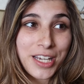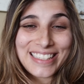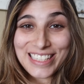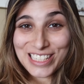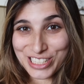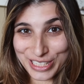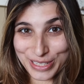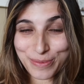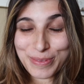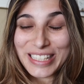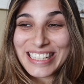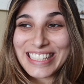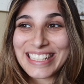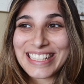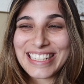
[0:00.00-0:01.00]

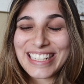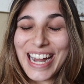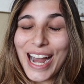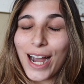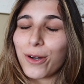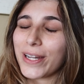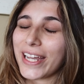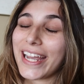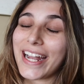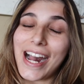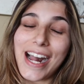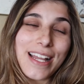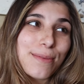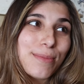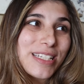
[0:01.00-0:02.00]
Legitimately, okay,
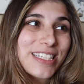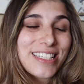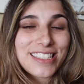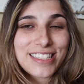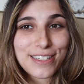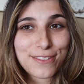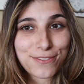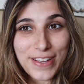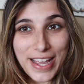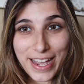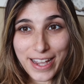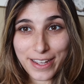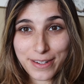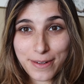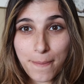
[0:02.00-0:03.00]
I am a Disney
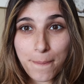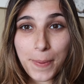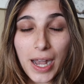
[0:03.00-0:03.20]
fan,